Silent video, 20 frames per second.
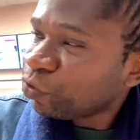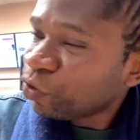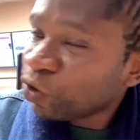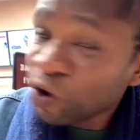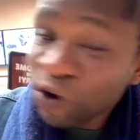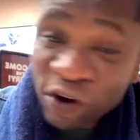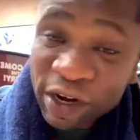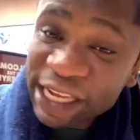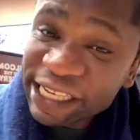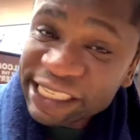
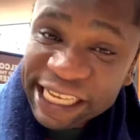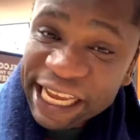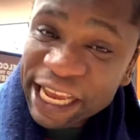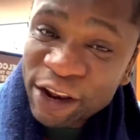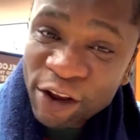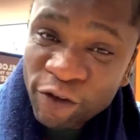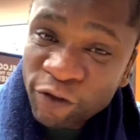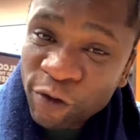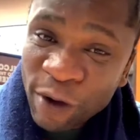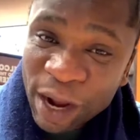On a
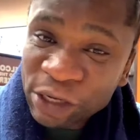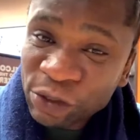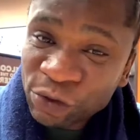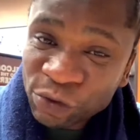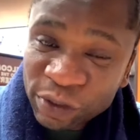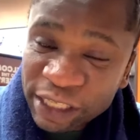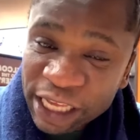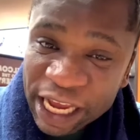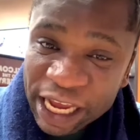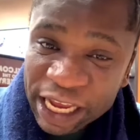scale of 1 to
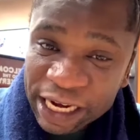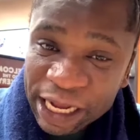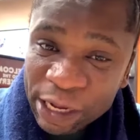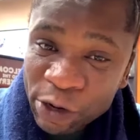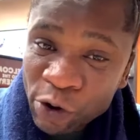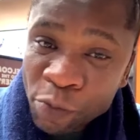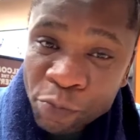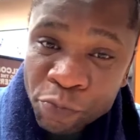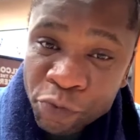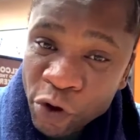10,
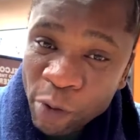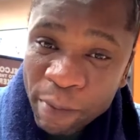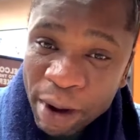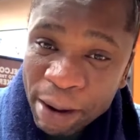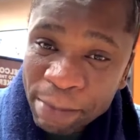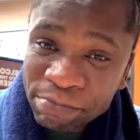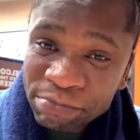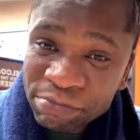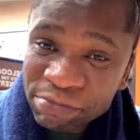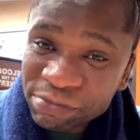
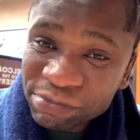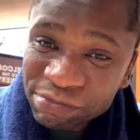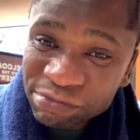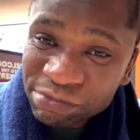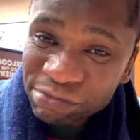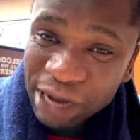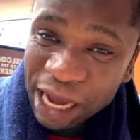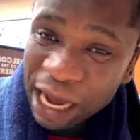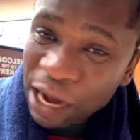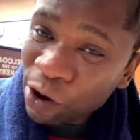Obioma,
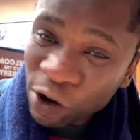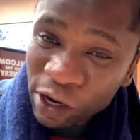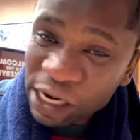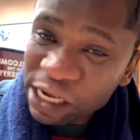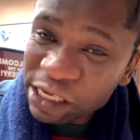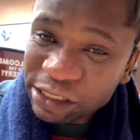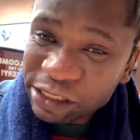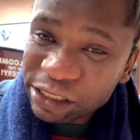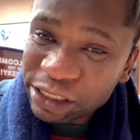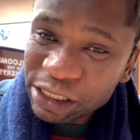
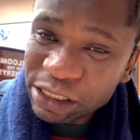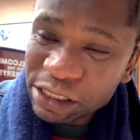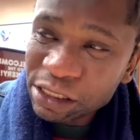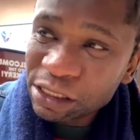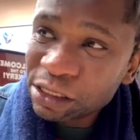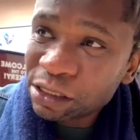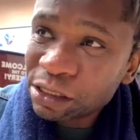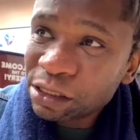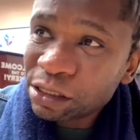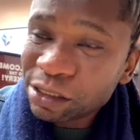honestly,
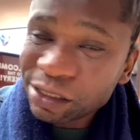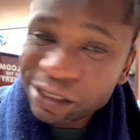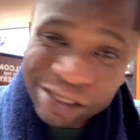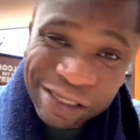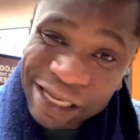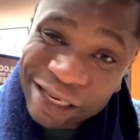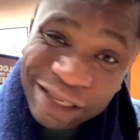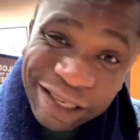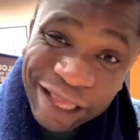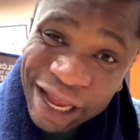is
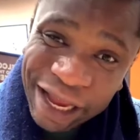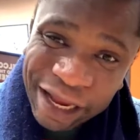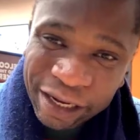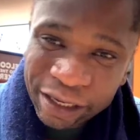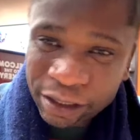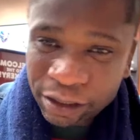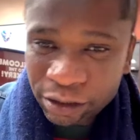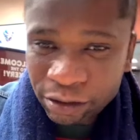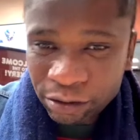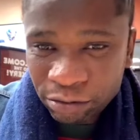a 10.
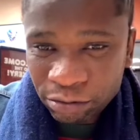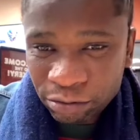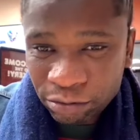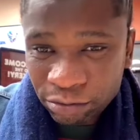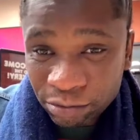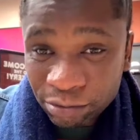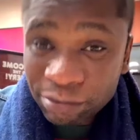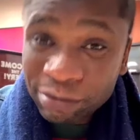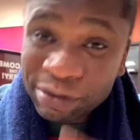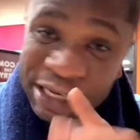
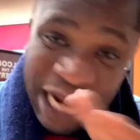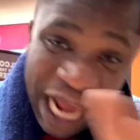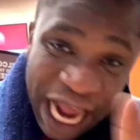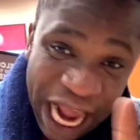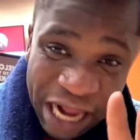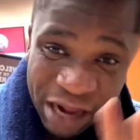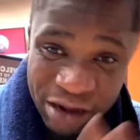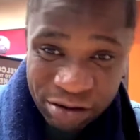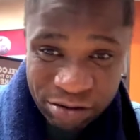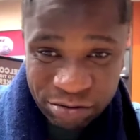Now,
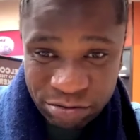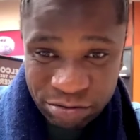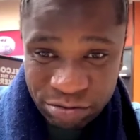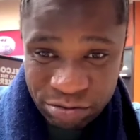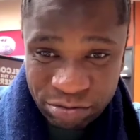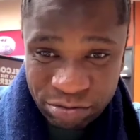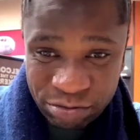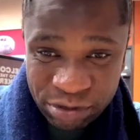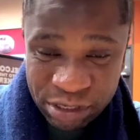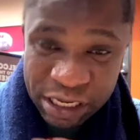
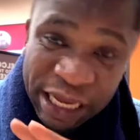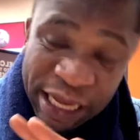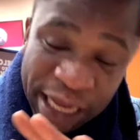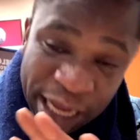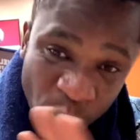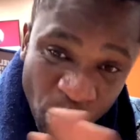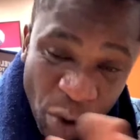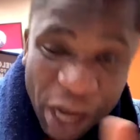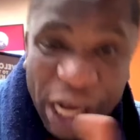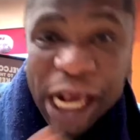
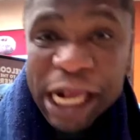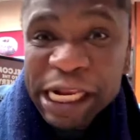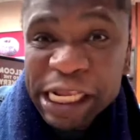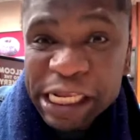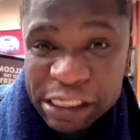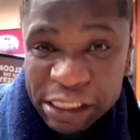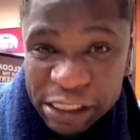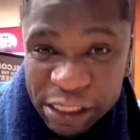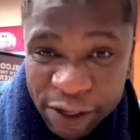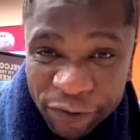everyone
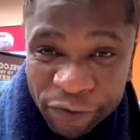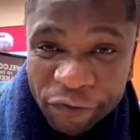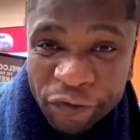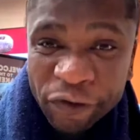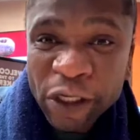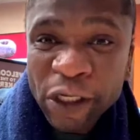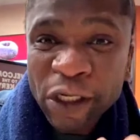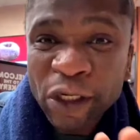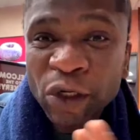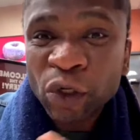can see a
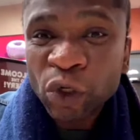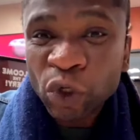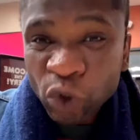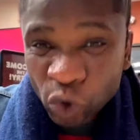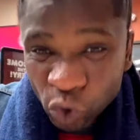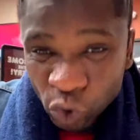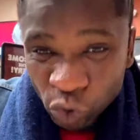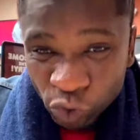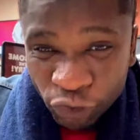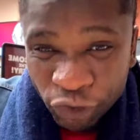feel.
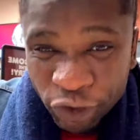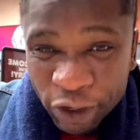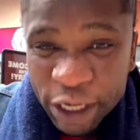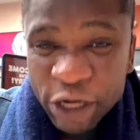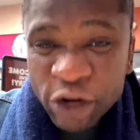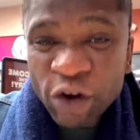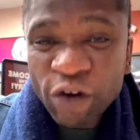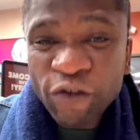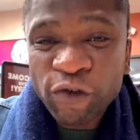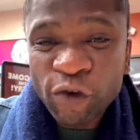
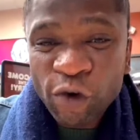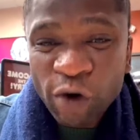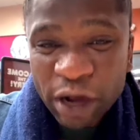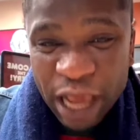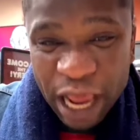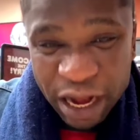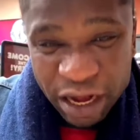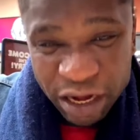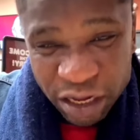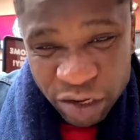Feeling of
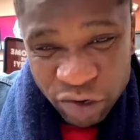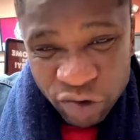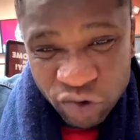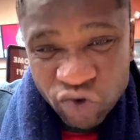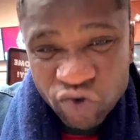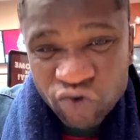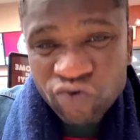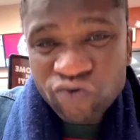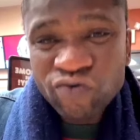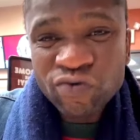
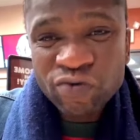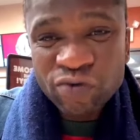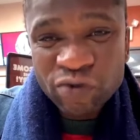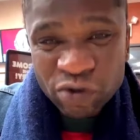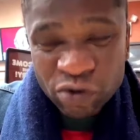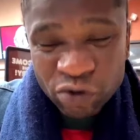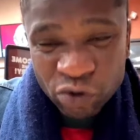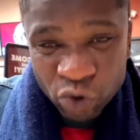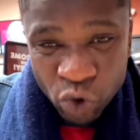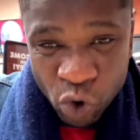organism
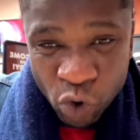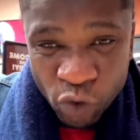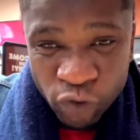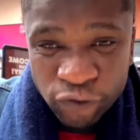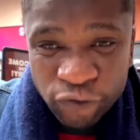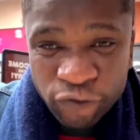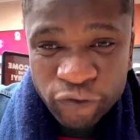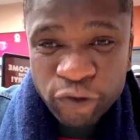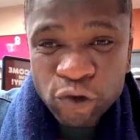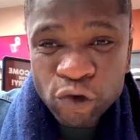will
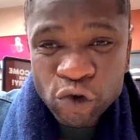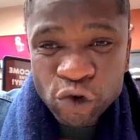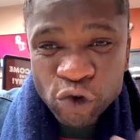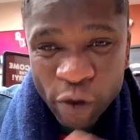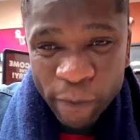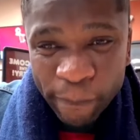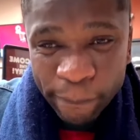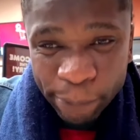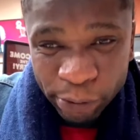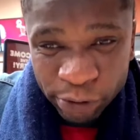fill
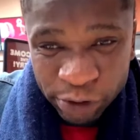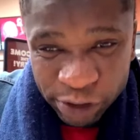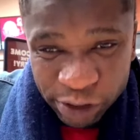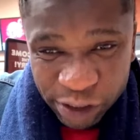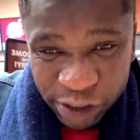your body.